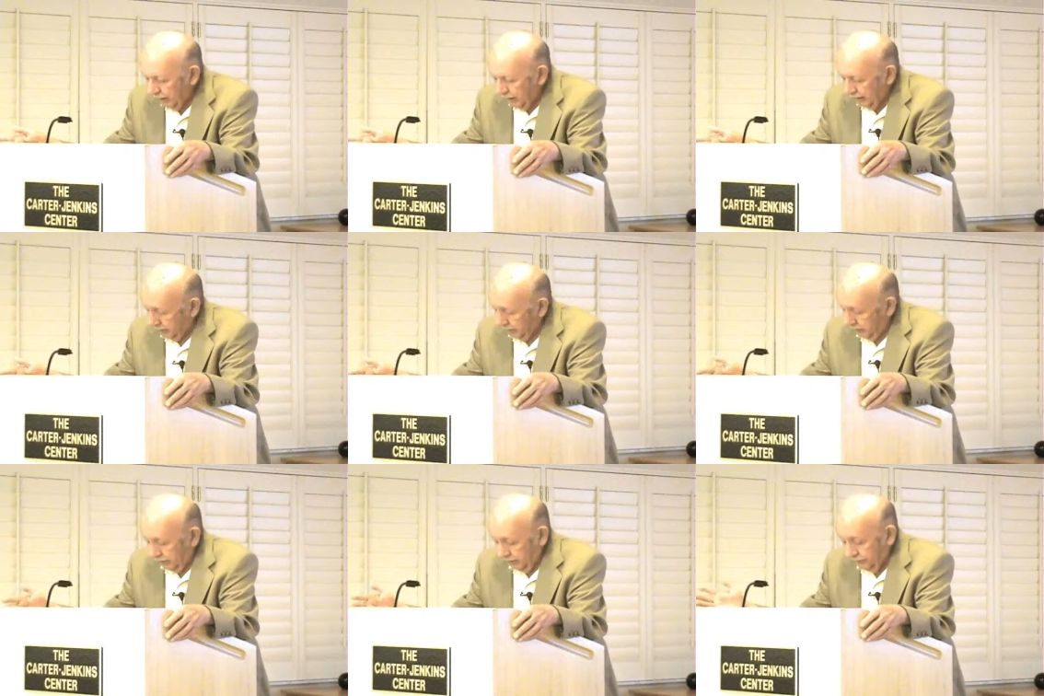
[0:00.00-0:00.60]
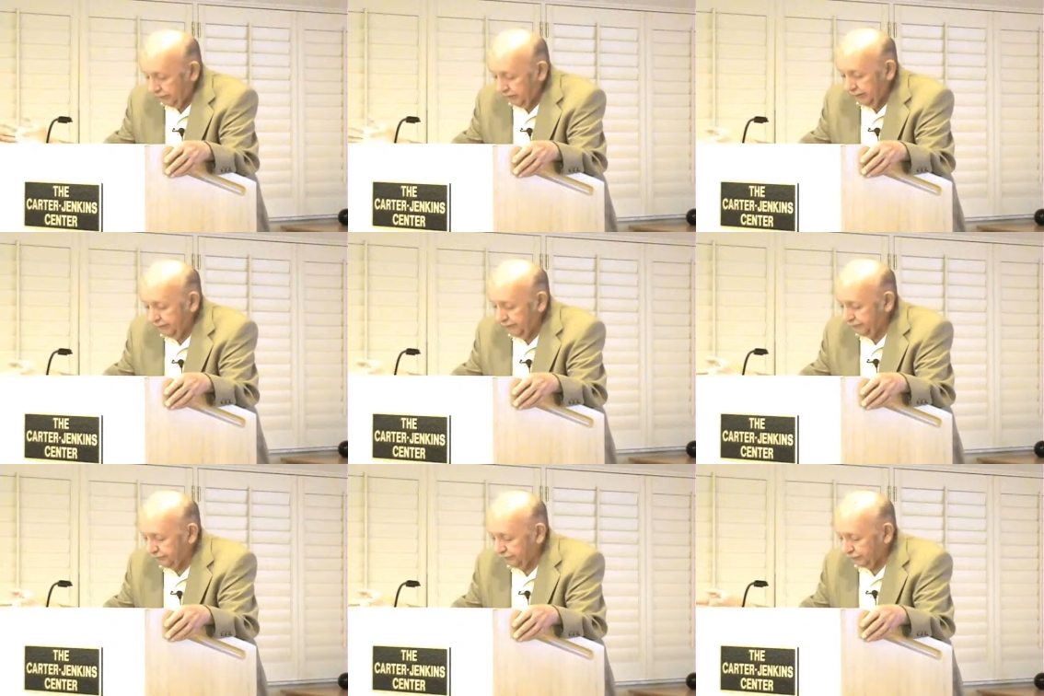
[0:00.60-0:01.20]
And
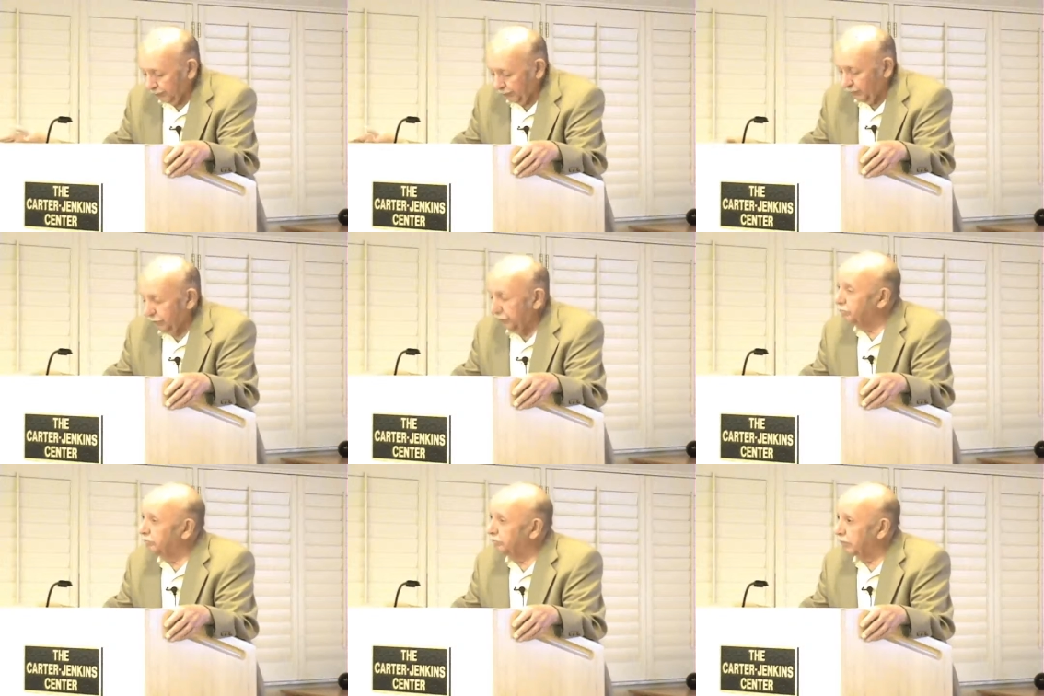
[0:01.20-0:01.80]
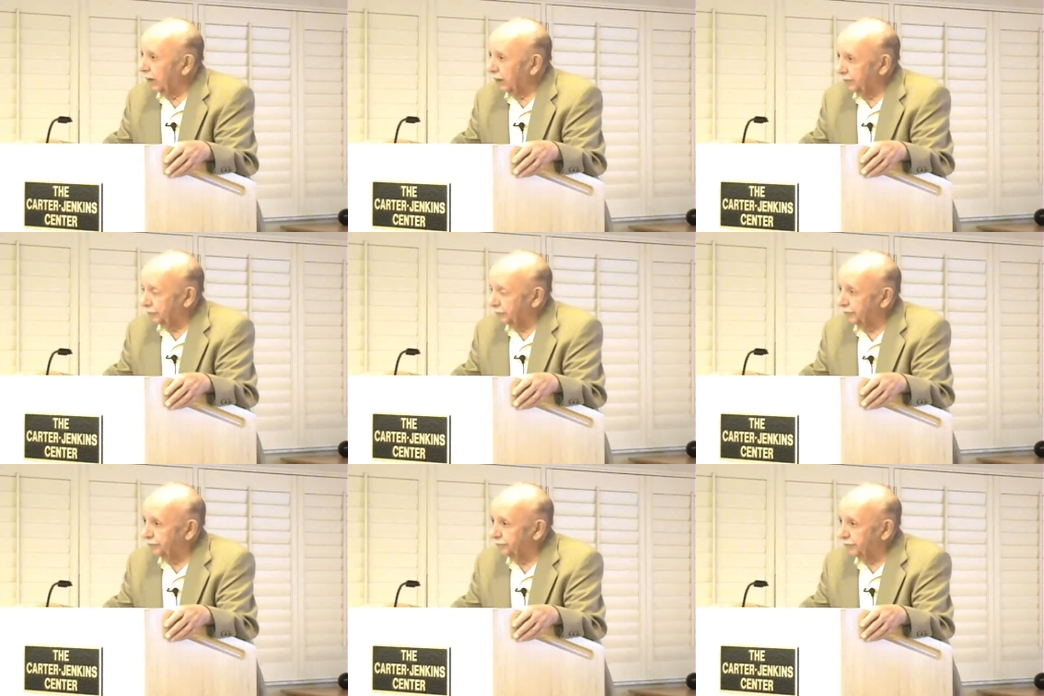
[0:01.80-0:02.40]
indeed, Freud
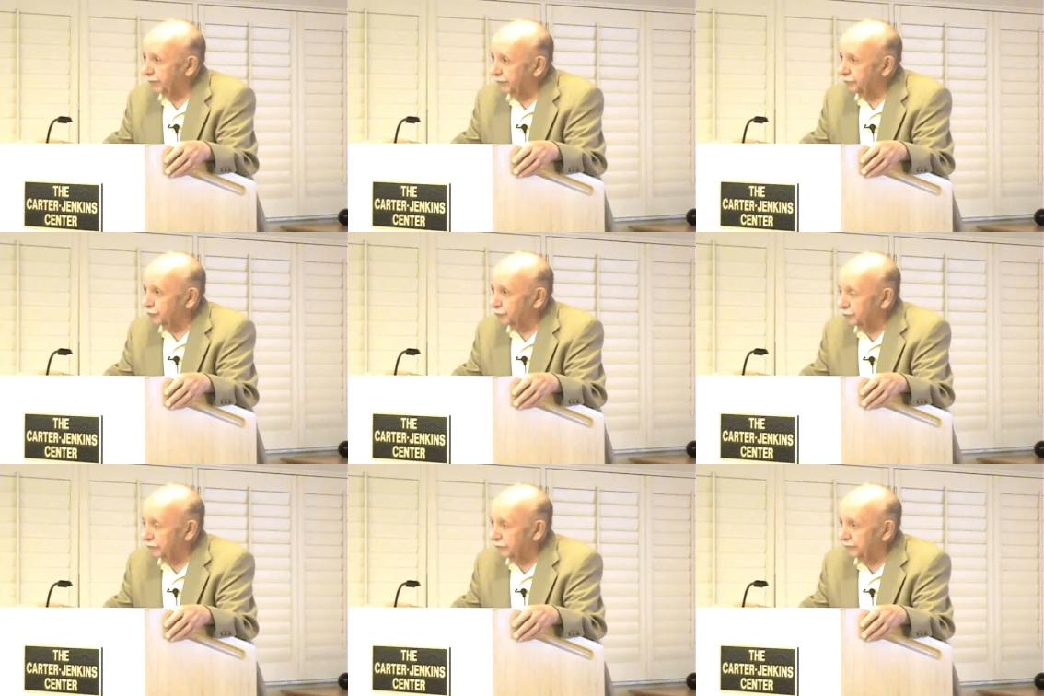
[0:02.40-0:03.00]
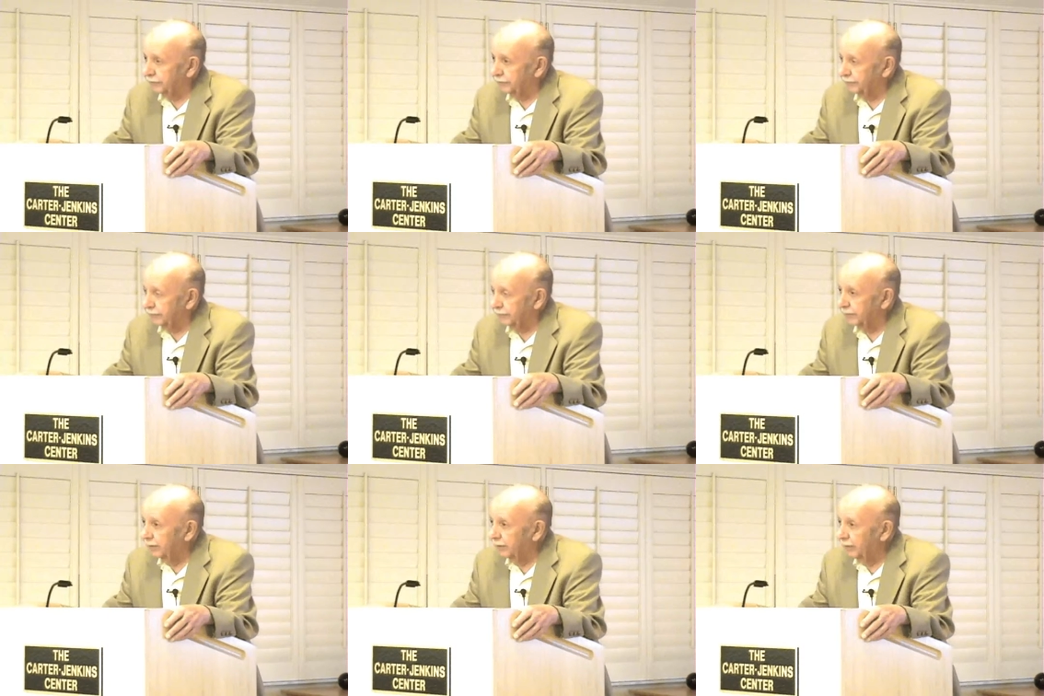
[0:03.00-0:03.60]
has referred to it as a